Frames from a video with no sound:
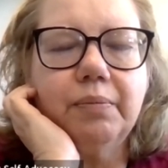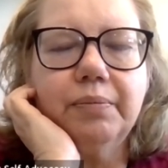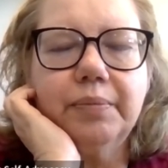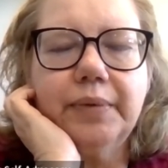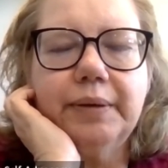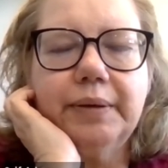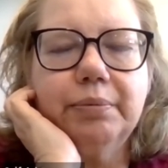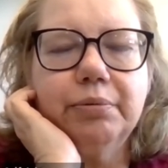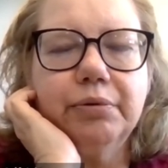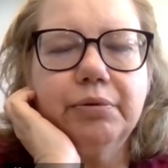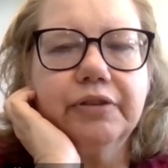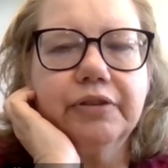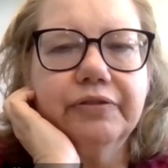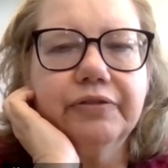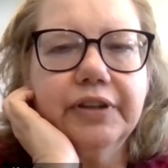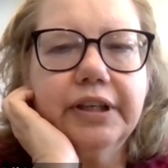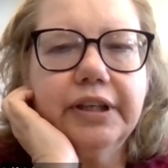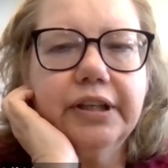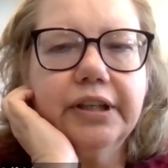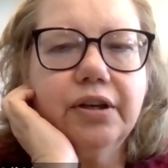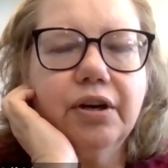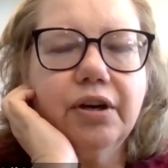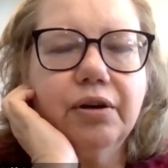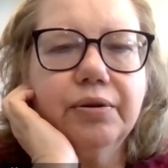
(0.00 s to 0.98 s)
We bring
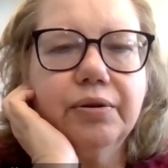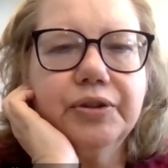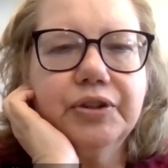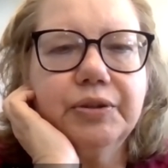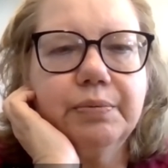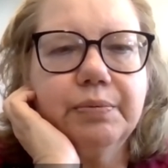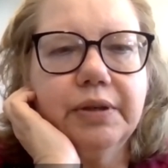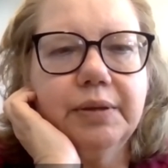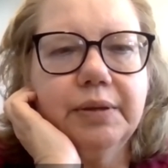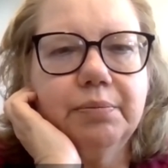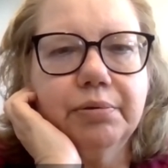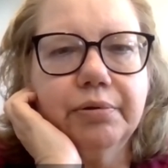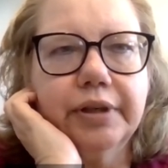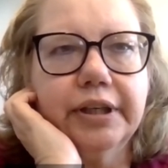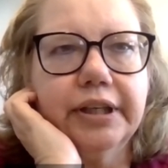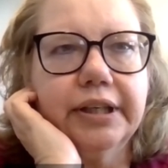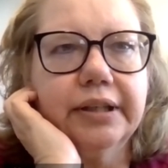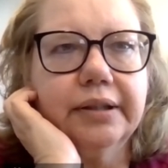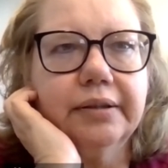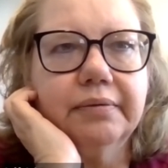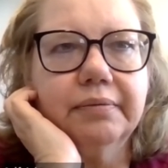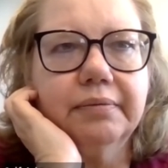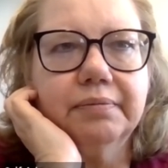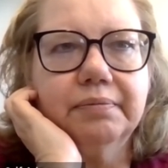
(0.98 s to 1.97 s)
videos, we
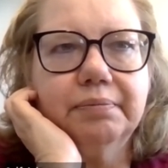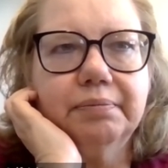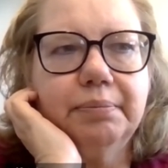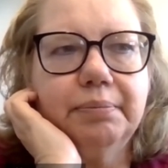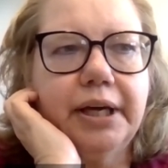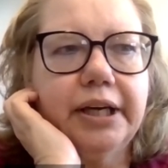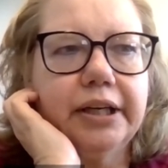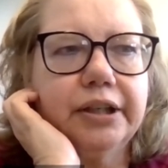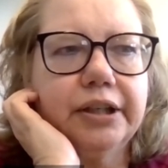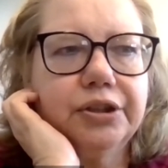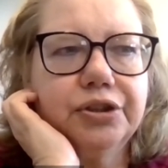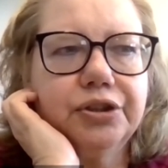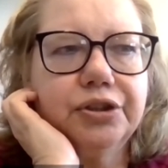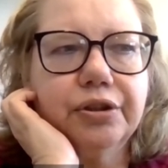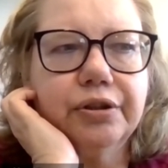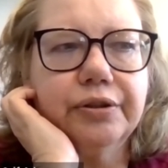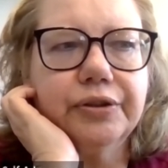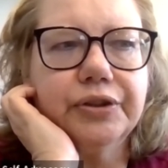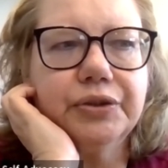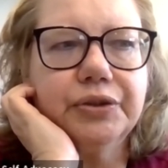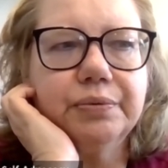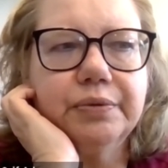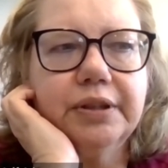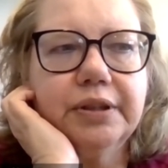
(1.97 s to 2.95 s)
bring pictures,